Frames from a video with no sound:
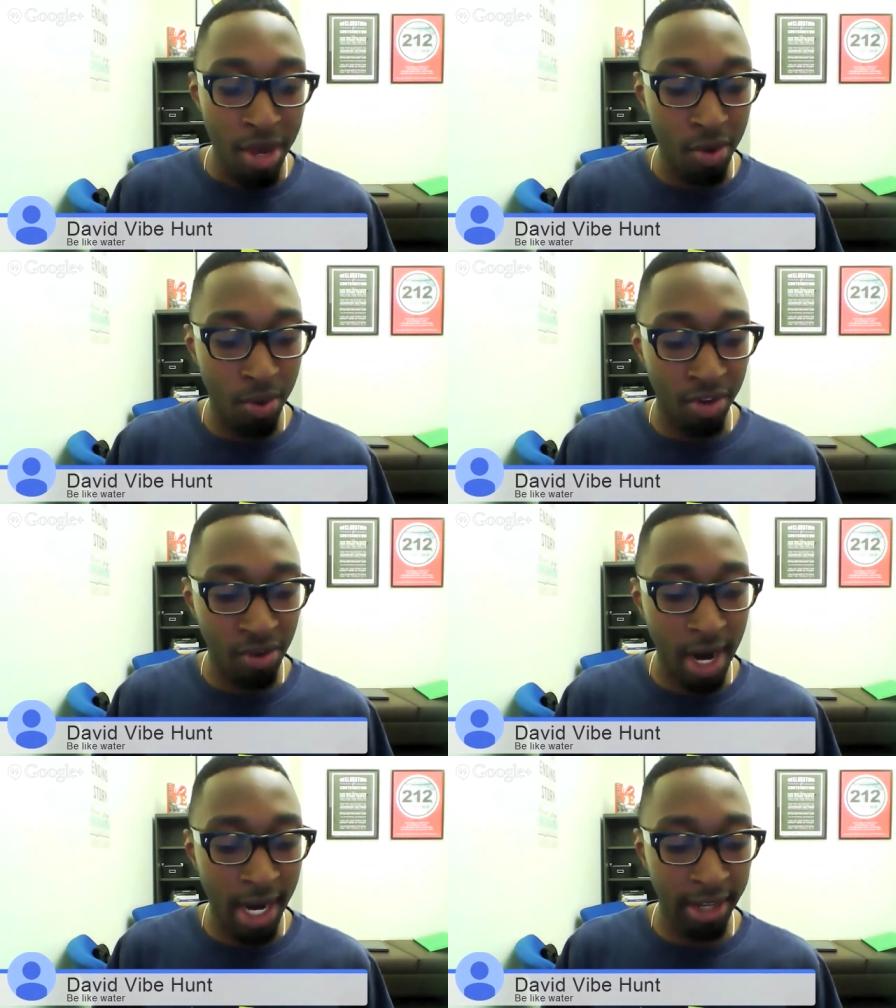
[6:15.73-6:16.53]
who were
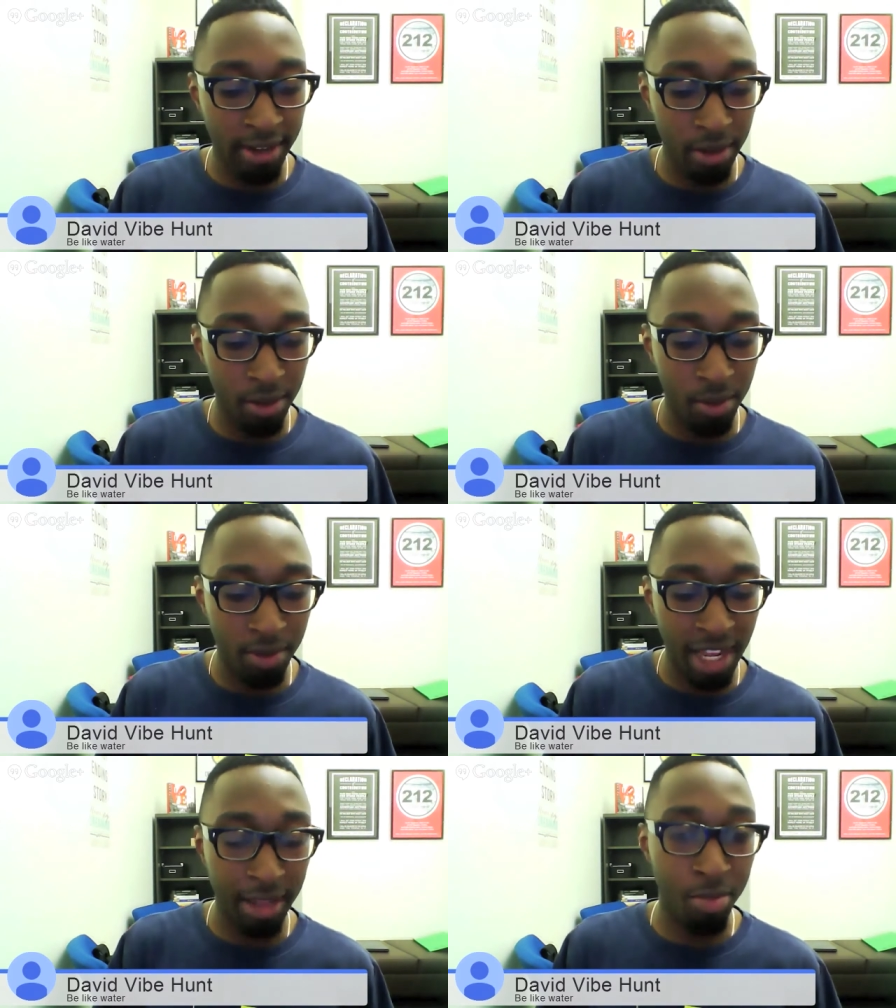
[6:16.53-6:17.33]
trying to
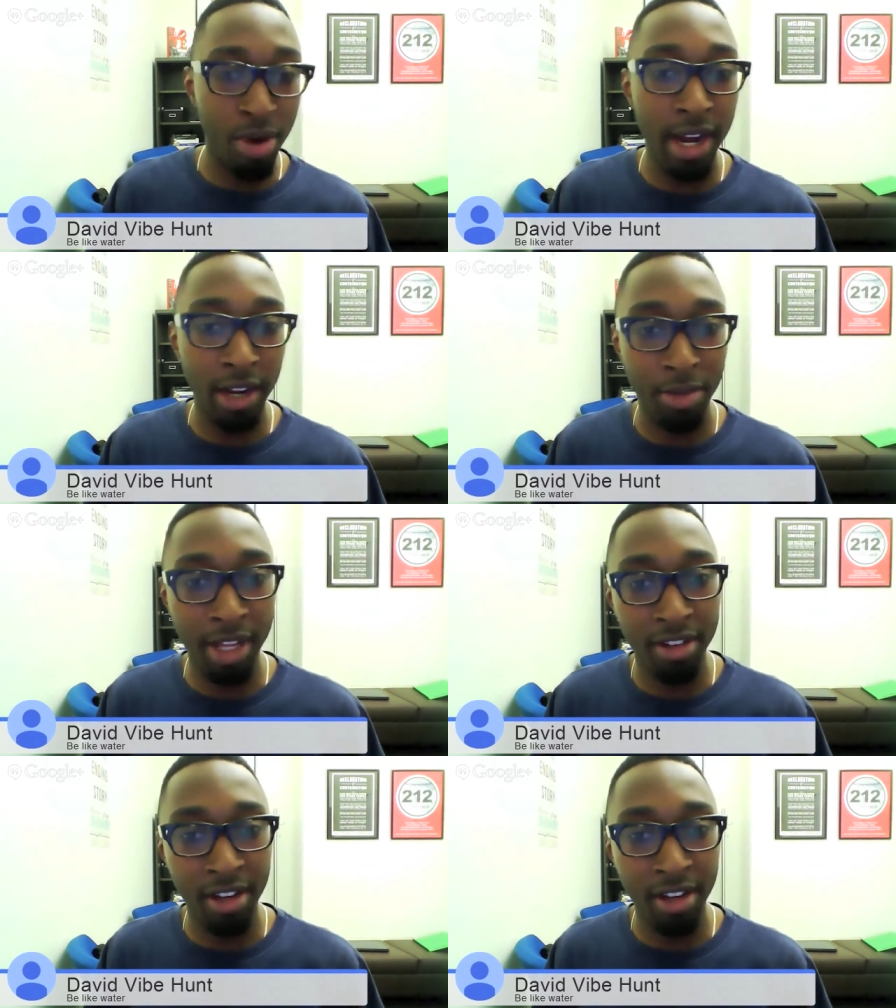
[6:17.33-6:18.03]
take the product because